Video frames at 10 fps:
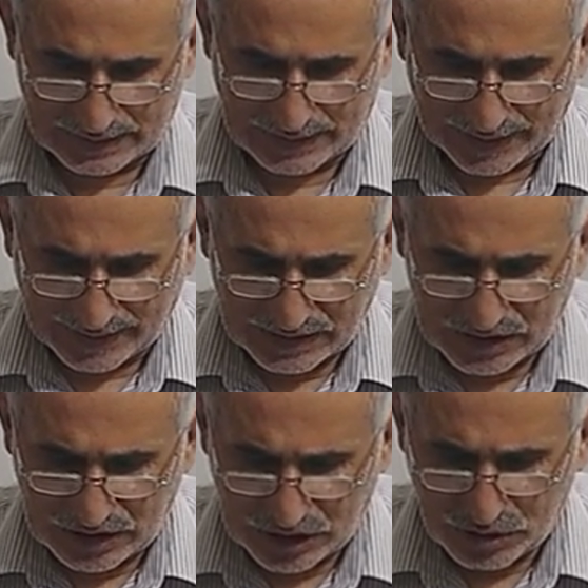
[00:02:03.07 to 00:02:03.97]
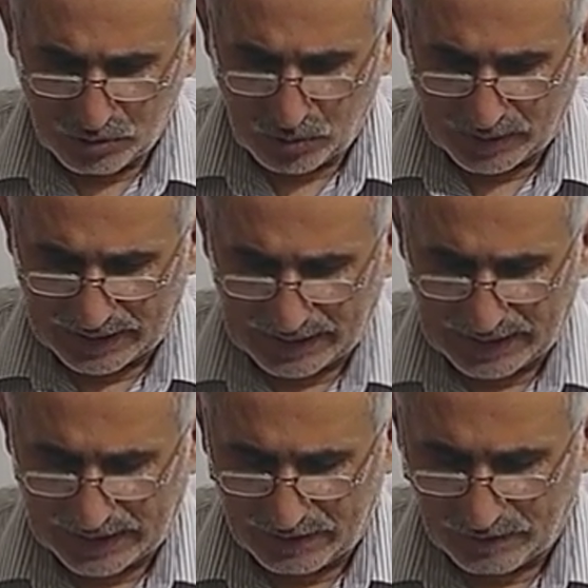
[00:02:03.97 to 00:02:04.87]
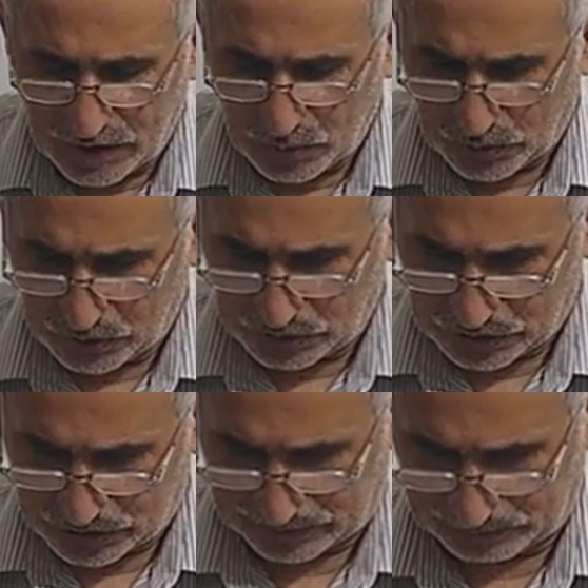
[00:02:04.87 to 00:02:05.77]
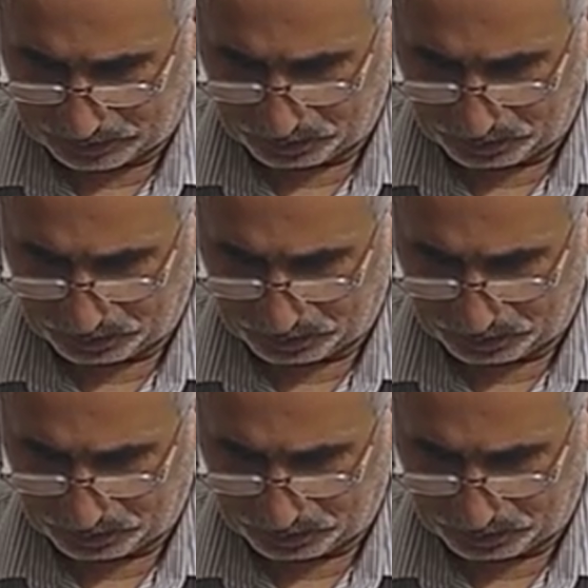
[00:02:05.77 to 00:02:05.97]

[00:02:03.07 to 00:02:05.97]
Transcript: lack each mobile in one position.